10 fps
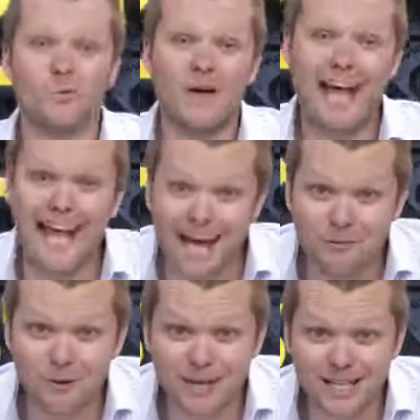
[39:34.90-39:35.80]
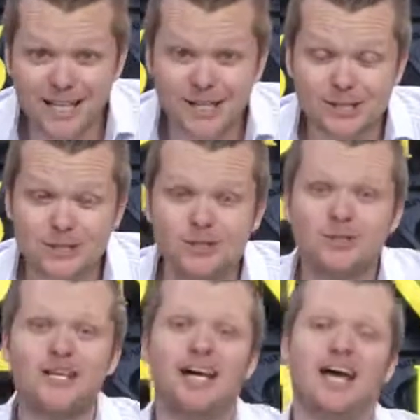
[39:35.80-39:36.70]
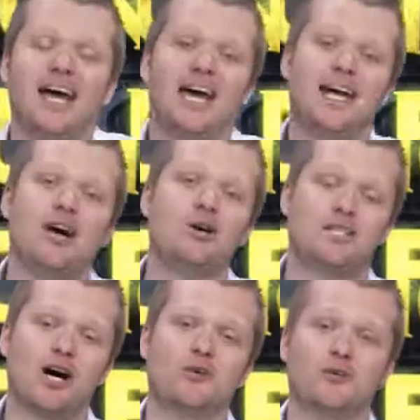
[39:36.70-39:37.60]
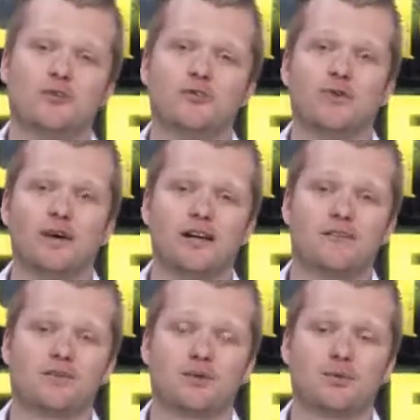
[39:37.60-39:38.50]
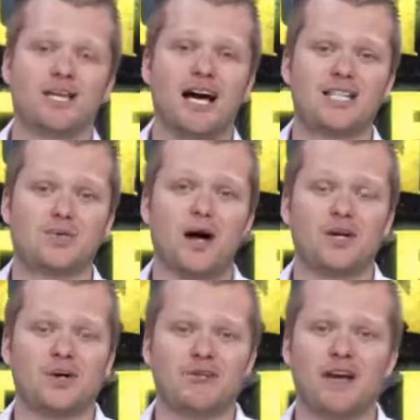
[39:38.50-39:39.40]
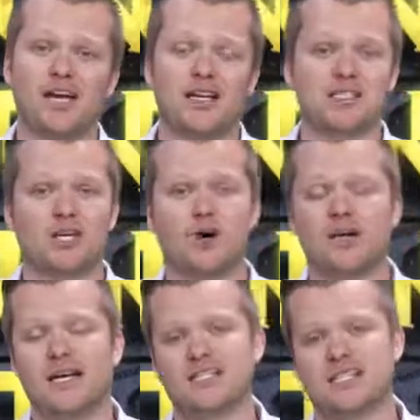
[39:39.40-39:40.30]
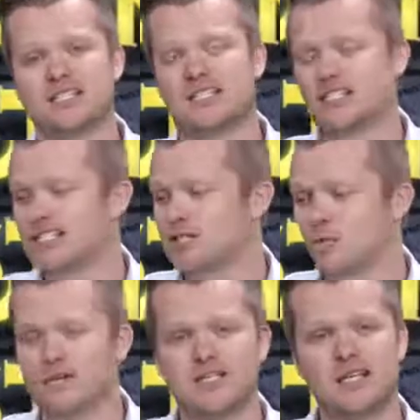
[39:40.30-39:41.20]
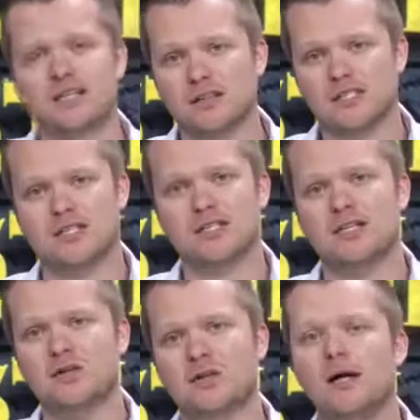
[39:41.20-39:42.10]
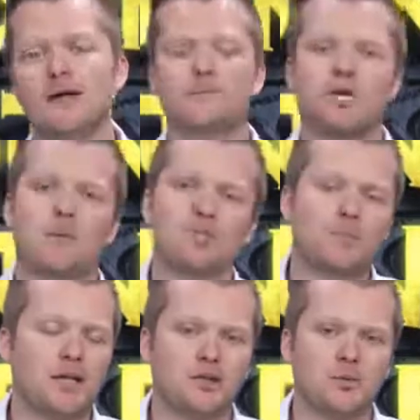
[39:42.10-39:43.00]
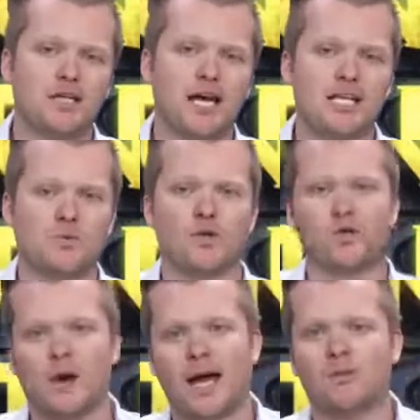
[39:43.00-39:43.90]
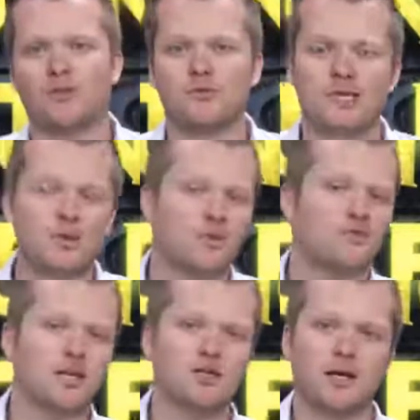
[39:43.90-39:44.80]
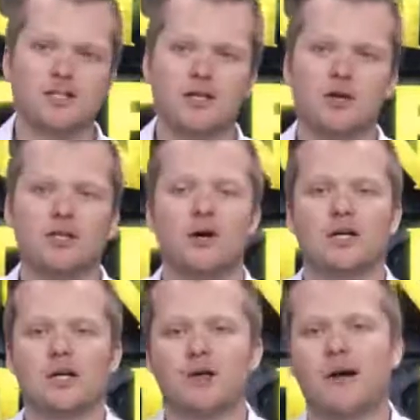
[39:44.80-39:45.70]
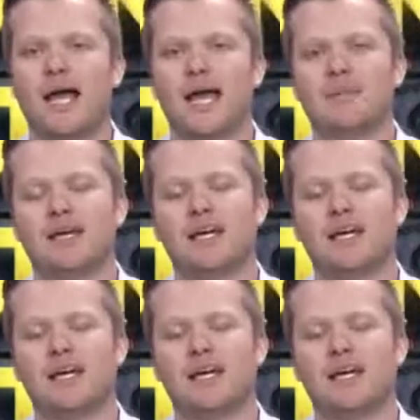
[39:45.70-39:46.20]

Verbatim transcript: and we're gonna include a hotel room for you for three nights while you're in Vegas. So it's a, it's a ridiculous deal. Come spend three days with Grant, with me, with Victor Antonio here in Miami,